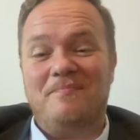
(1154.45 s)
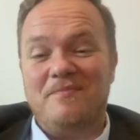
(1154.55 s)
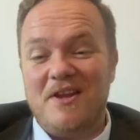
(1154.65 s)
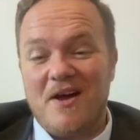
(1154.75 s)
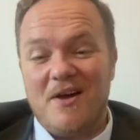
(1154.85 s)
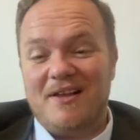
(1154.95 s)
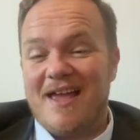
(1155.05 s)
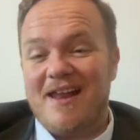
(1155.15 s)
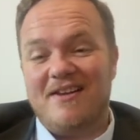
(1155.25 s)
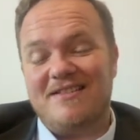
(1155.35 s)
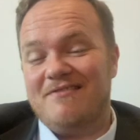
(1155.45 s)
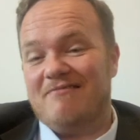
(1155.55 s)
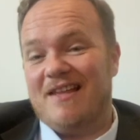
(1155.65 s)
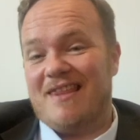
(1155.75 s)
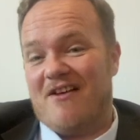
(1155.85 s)
You know, again, I didn't
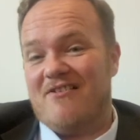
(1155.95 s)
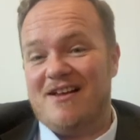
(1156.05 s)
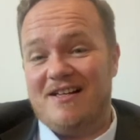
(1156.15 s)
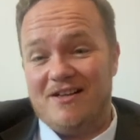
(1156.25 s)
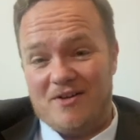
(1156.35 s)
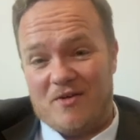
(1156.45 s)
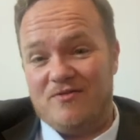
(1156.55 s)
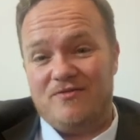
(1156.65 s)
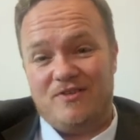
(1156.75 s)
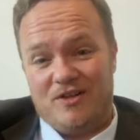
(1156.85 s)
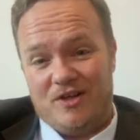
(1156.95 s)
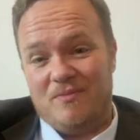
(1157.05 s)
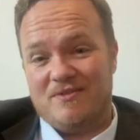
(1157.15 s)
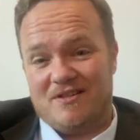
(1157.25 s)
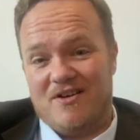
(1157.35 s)
rate that highly, and a lot of
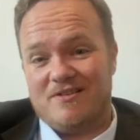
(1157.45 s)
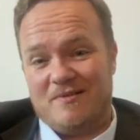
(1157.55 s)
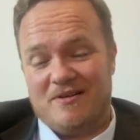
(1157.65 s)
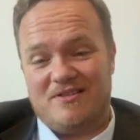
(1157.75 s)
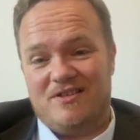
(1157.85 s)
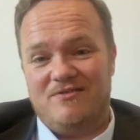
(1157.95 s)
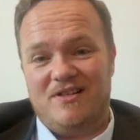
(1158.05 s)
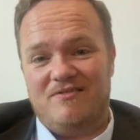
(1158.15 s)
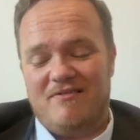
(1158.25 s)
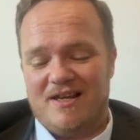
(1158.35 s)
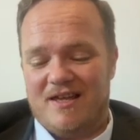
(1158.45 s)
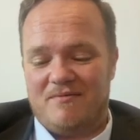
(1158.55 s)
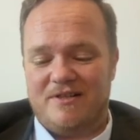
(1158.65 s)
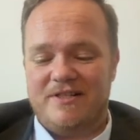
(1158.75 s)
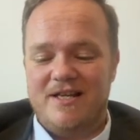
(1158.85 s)
Cuban cigar smokers do really rate that
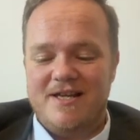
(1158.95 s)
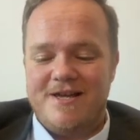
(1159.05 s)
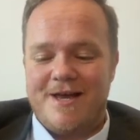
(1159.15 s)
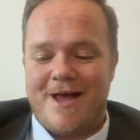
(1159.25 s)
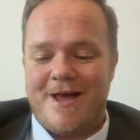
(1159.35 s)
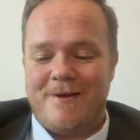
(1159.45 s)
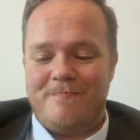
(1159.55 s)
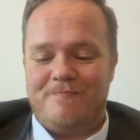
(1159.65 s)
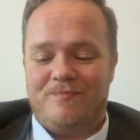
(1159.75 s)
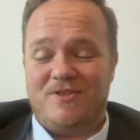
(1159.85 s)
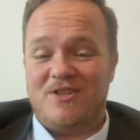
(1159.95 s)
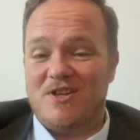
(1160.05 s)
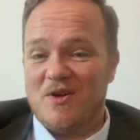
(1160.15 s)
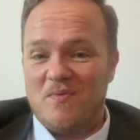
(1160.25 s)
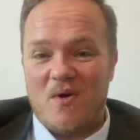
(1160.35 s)
one. Don't
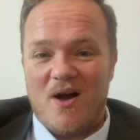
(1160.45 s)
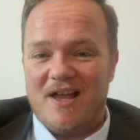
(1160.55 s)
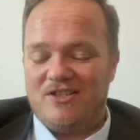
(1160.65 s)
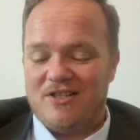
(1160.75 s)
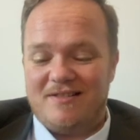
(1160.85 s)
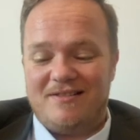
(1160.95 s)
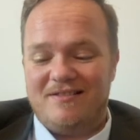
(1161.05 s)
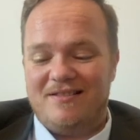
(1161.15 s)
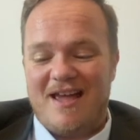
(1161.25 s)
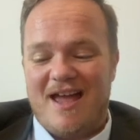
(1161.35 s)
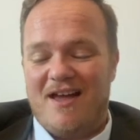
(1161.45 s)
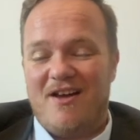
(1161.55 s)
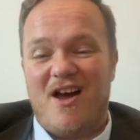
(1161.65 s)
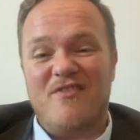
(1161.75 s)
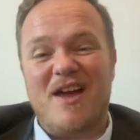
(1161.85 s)
know why. Just, yeah,
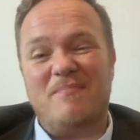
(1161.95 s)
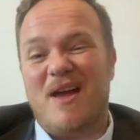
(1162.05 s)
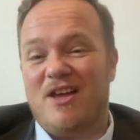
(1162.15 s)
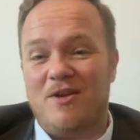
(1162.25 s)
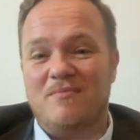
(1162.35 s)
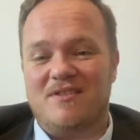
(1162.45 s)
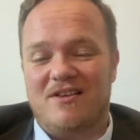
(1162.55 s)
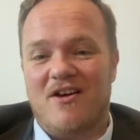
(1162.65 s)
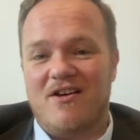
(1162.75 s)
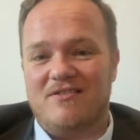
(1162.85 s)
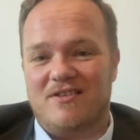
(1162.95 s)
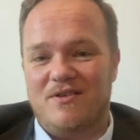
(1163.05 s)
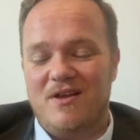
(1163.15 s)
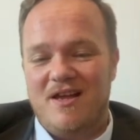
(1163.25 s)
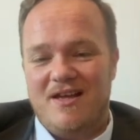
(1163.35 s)
I've had better Cuban cigars, so
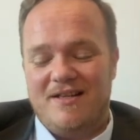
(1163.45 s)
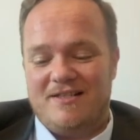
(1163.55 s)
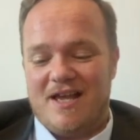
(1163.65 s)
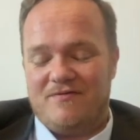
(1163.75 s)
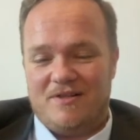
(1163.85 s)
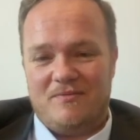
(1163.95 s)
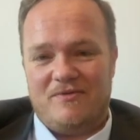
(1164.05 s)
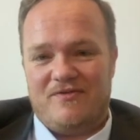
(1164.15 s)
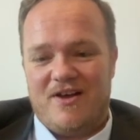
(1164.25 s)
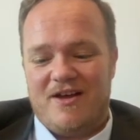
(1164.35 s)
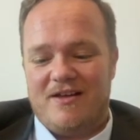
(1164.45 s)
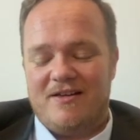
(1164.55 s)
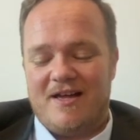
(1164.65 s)
definitely prefer